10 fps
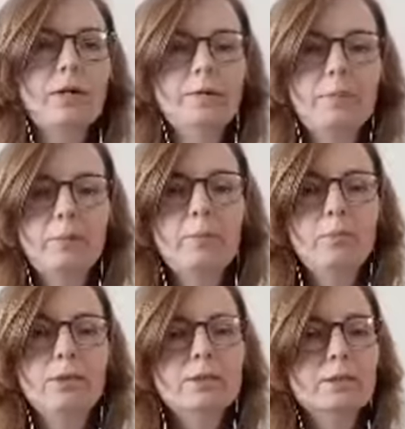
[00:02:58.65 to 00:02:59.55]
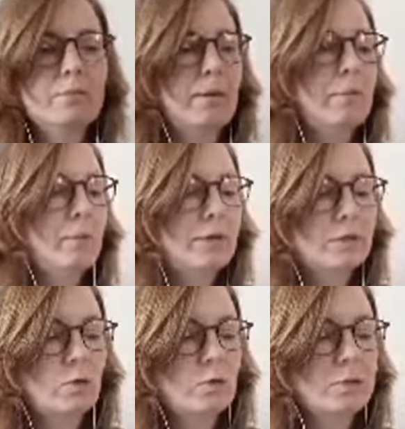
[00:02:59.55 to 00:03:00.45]
And my point is, my point
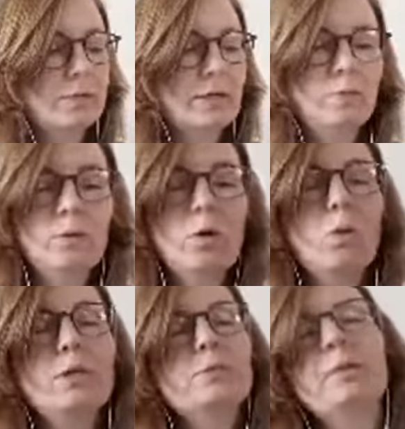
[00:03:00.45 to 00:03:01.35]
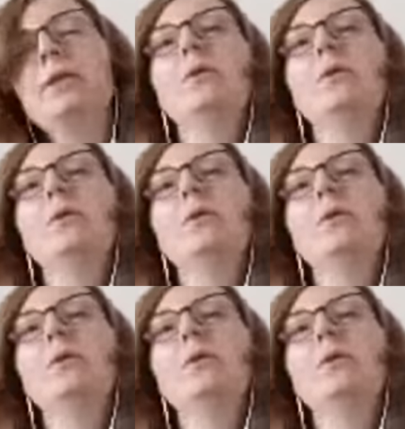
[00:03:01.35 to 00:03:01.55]
has always been, it will always be,